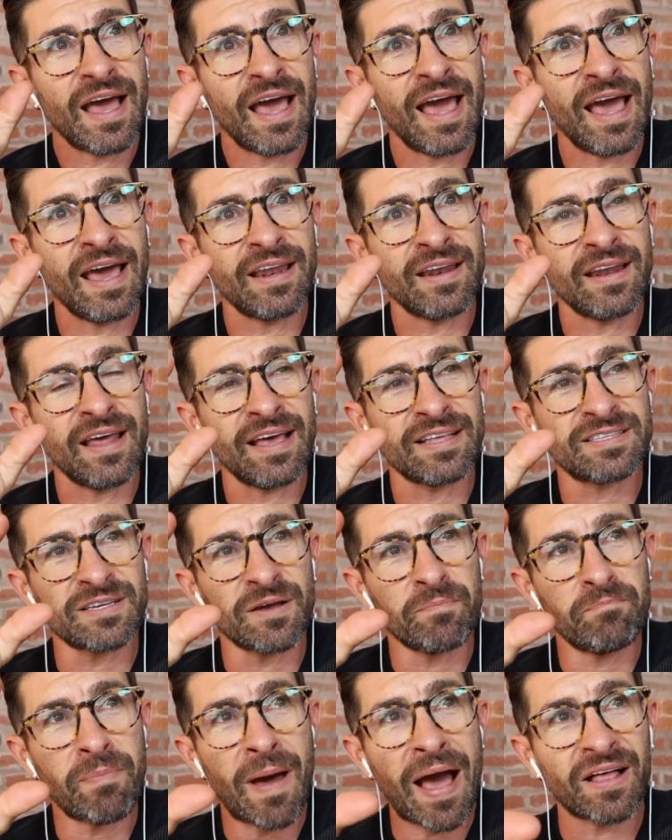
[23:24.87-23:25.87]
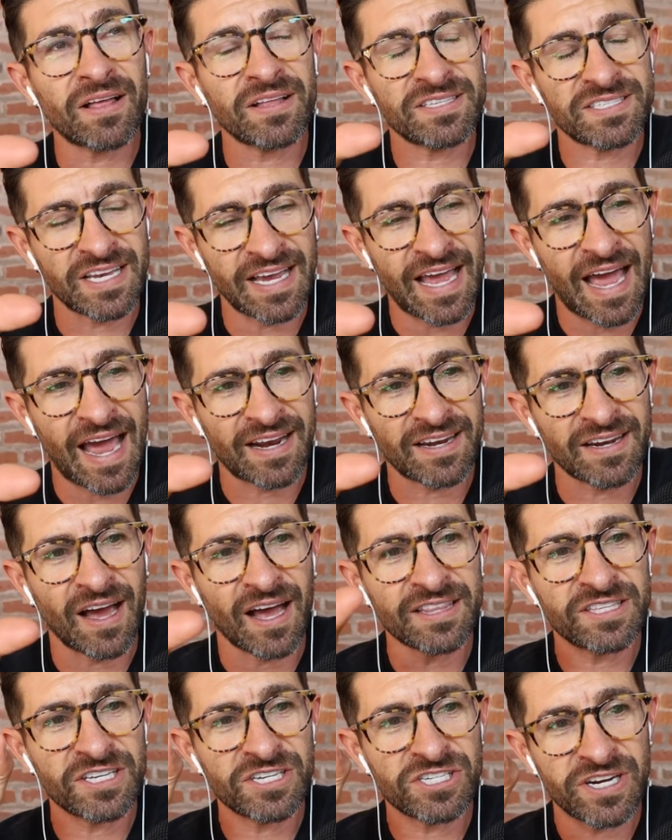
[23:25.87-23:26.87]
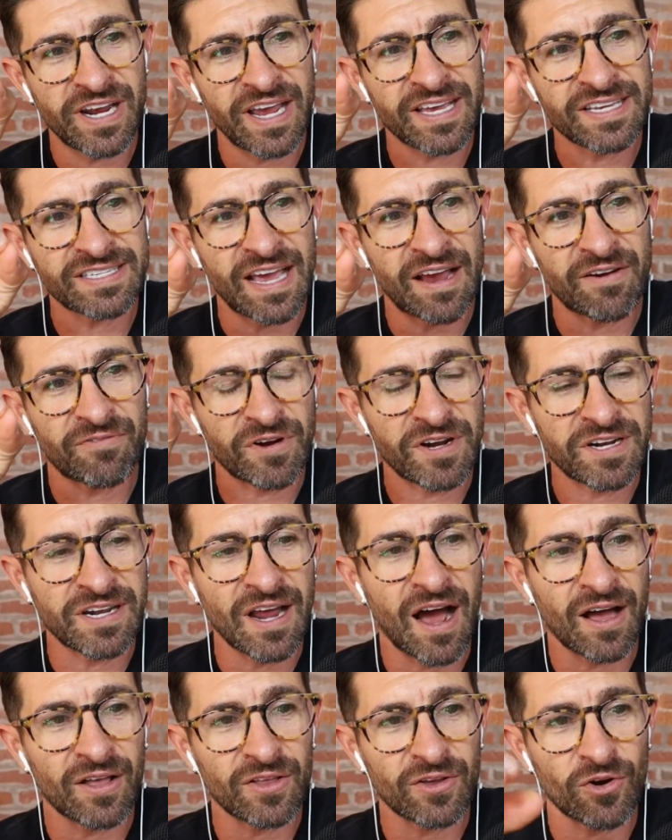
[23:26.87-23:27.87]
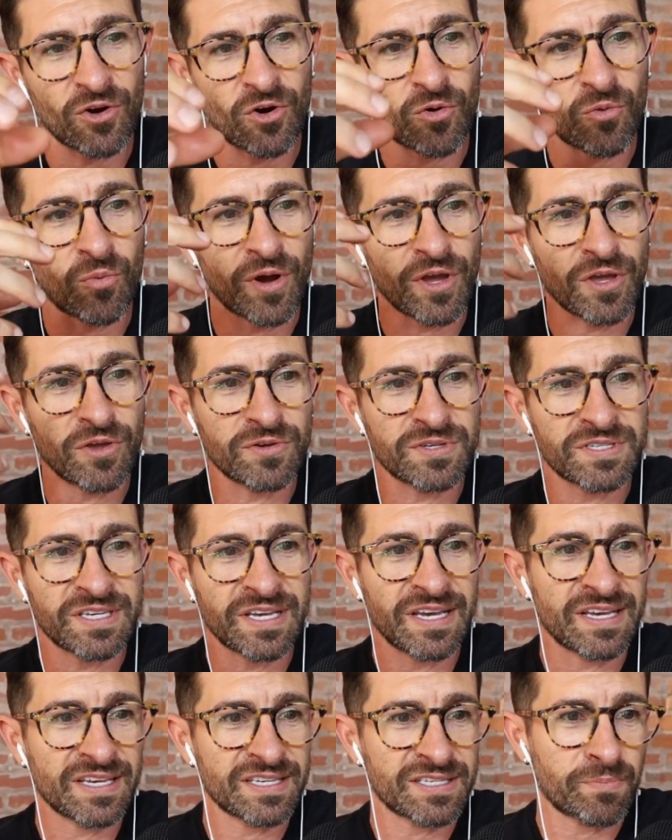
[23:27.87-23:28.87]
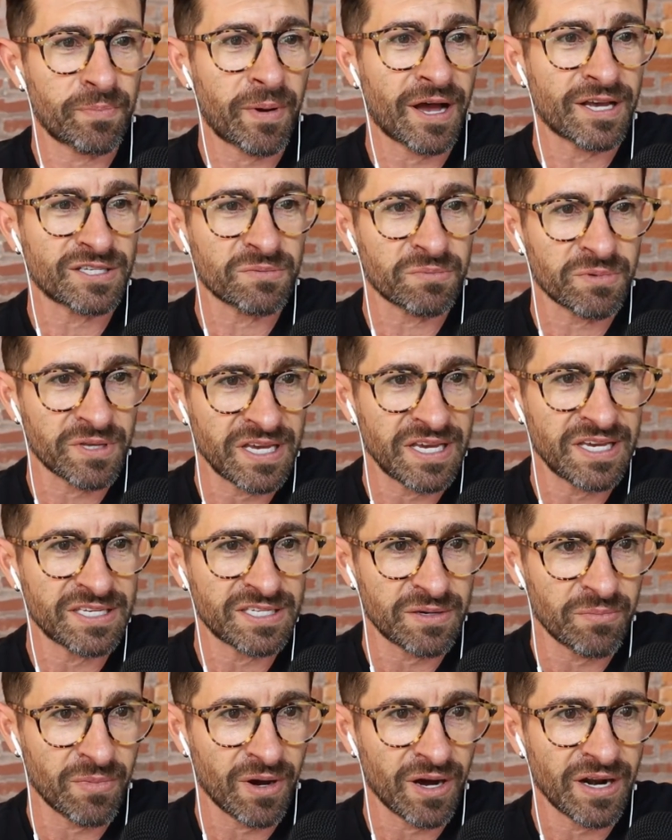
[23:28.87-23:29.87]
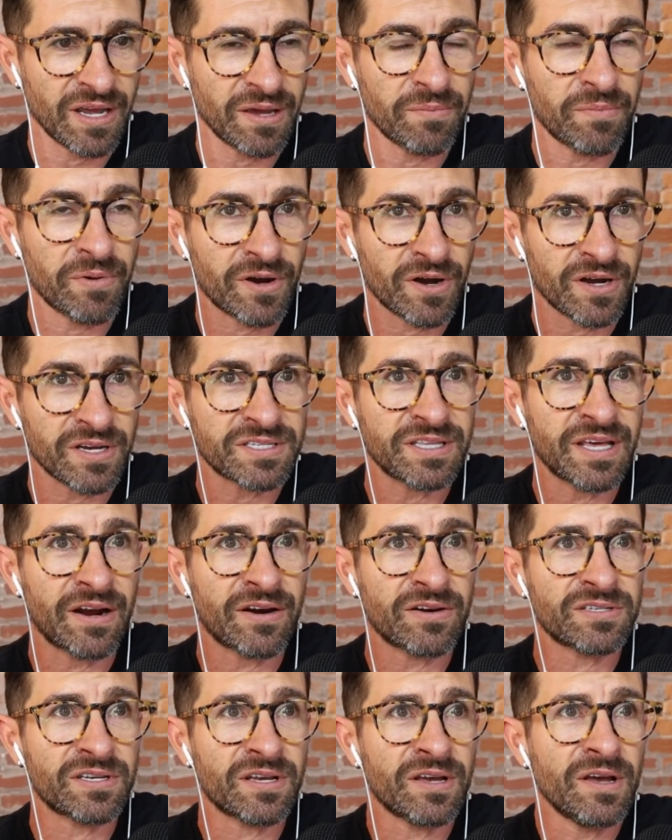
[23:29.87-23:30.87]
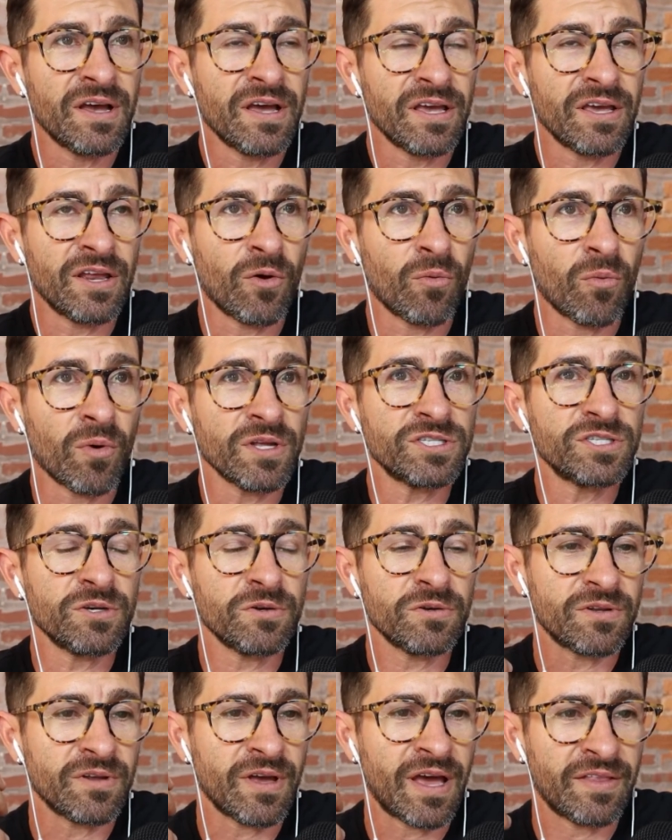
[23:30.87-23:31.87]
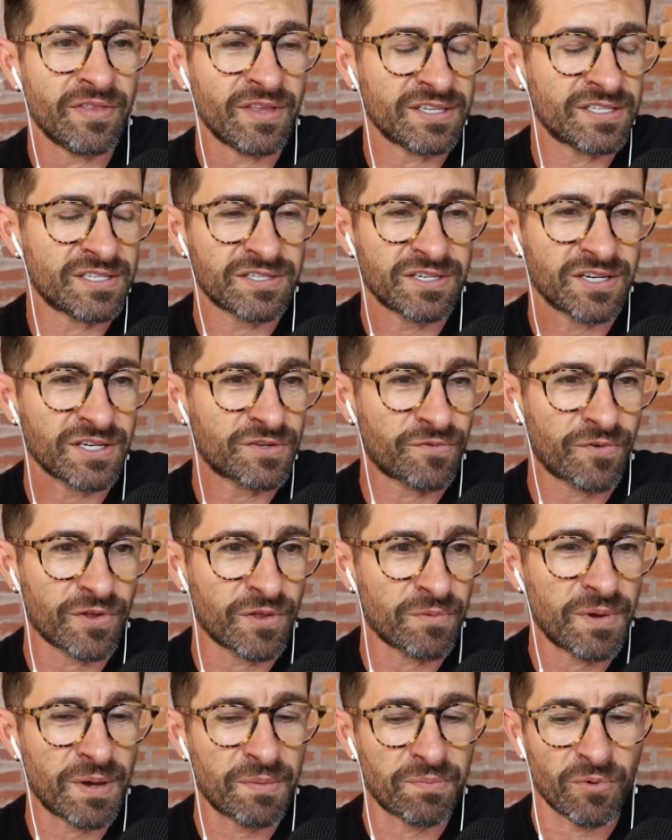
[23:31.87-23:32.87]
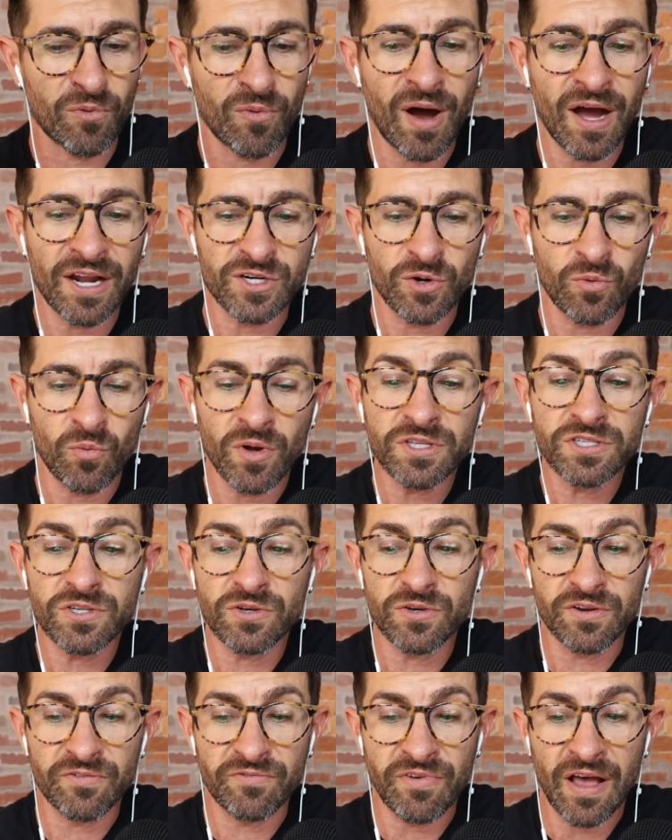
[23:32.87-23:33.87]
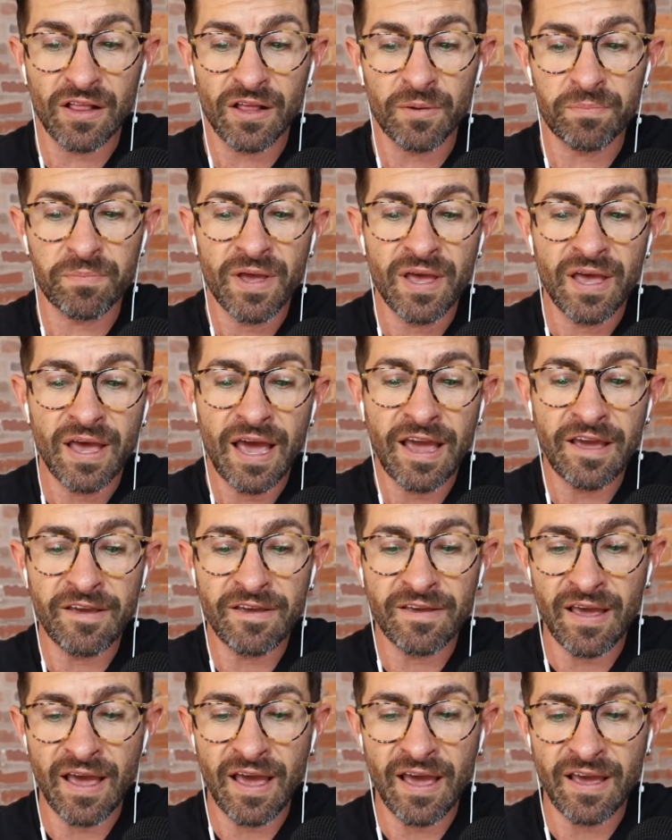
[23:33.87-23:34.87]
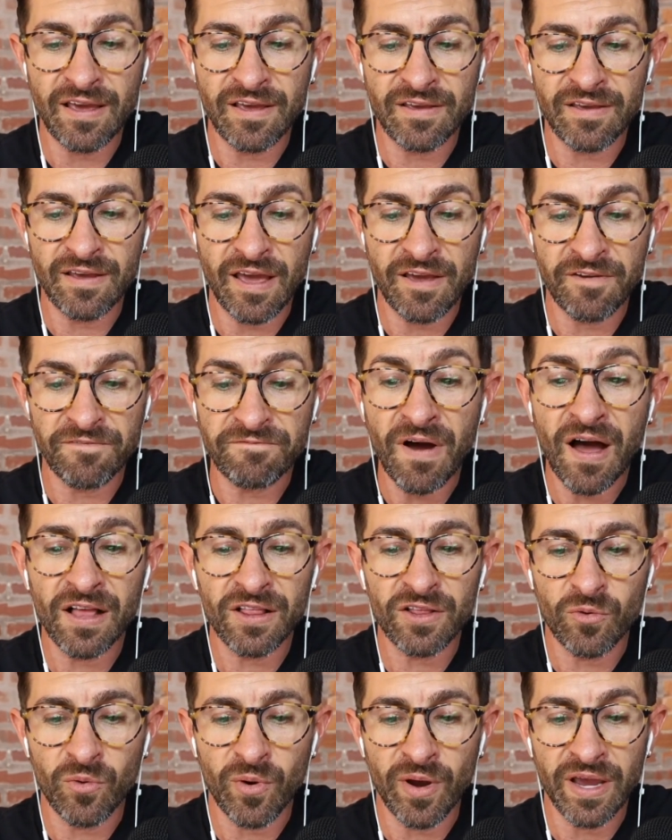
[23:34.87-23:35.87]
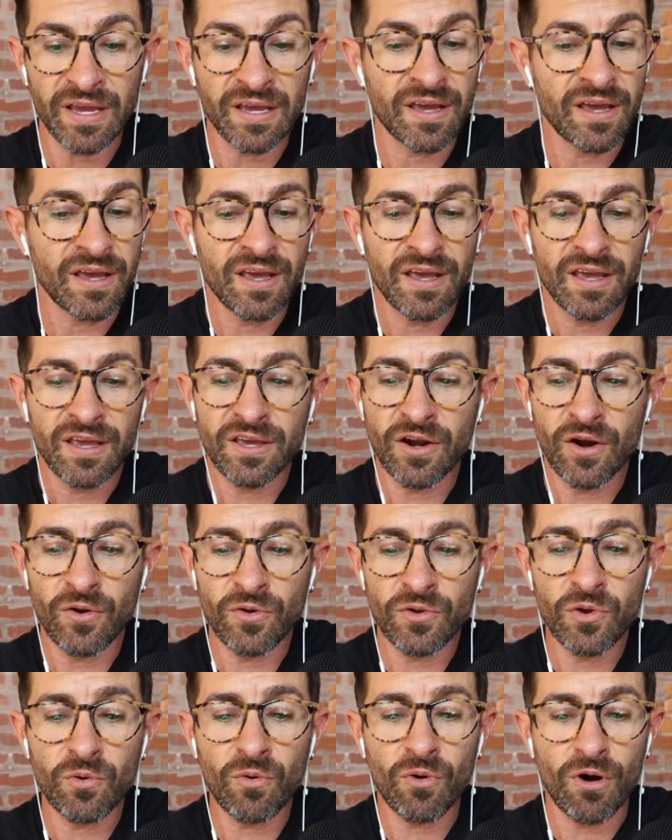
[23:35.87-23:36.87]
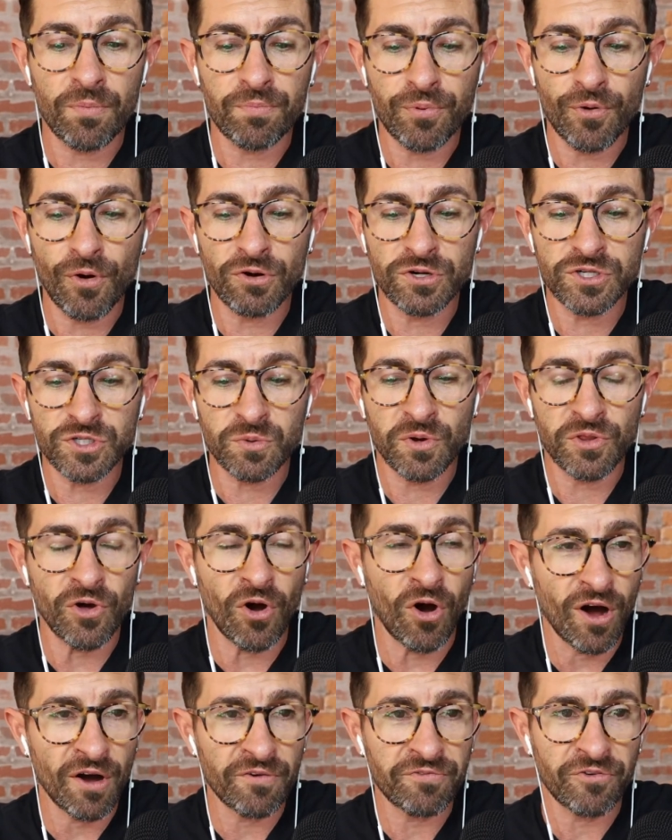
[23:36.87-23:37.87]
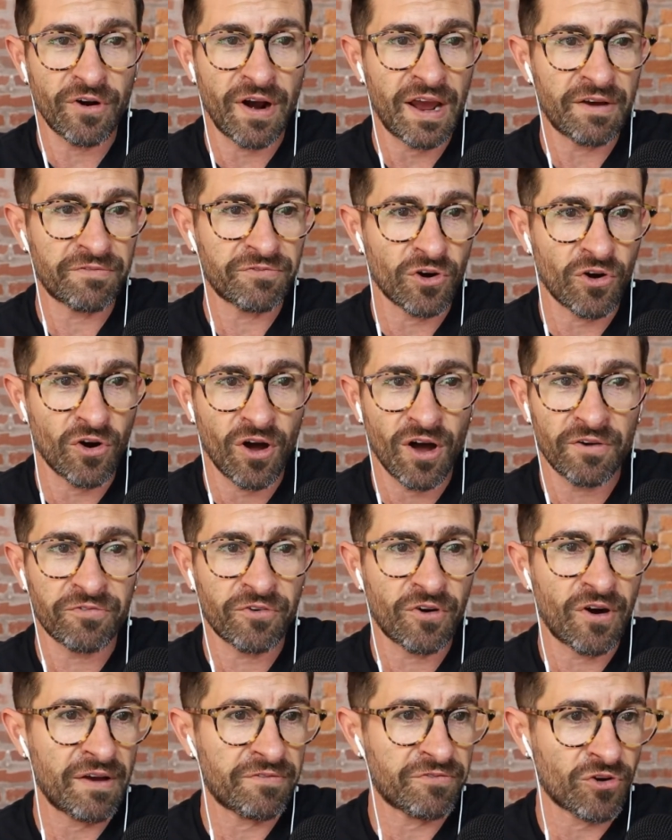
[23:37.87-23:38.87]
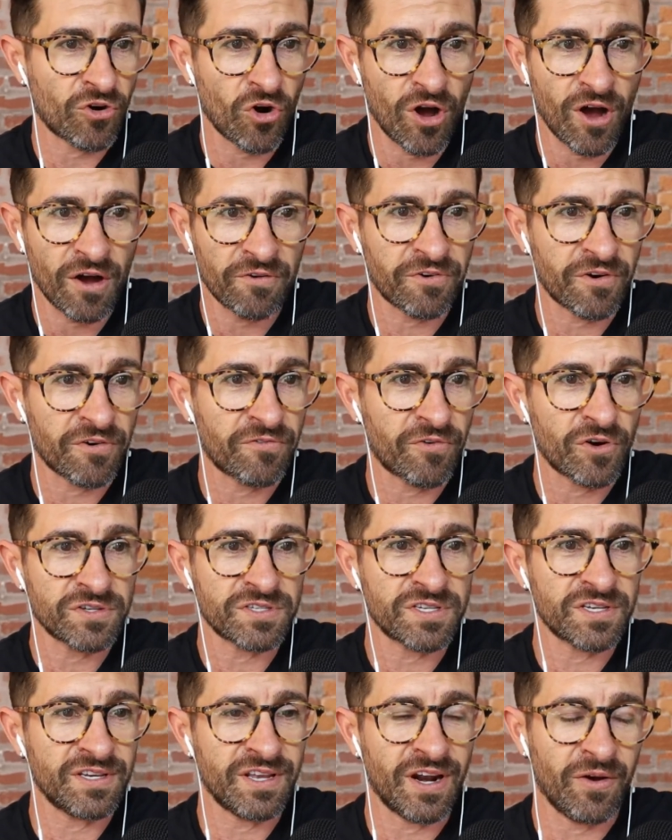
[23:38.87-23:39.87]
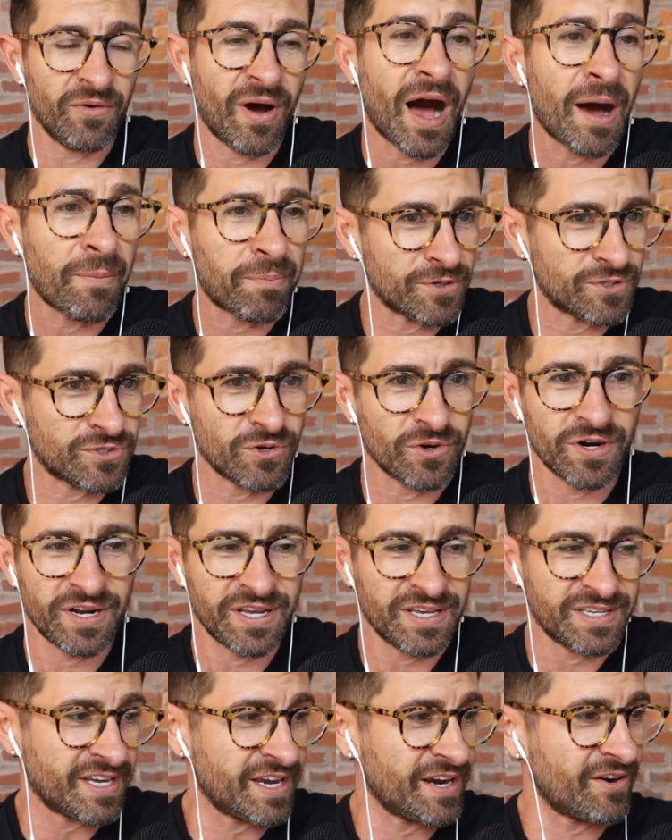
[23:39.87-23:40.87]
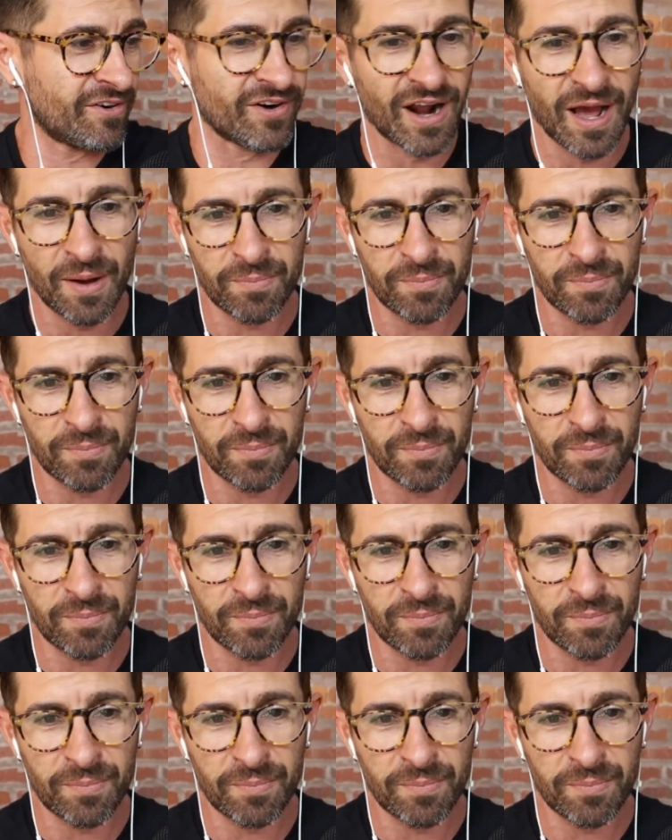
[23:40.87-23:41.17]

and it's a balancing act not to chase every dollar or what you see as possibly easy money, because there's once you, and this is just for the people watching, once you develop a following, you are approached with offer after offer after offer versus, opportunities here and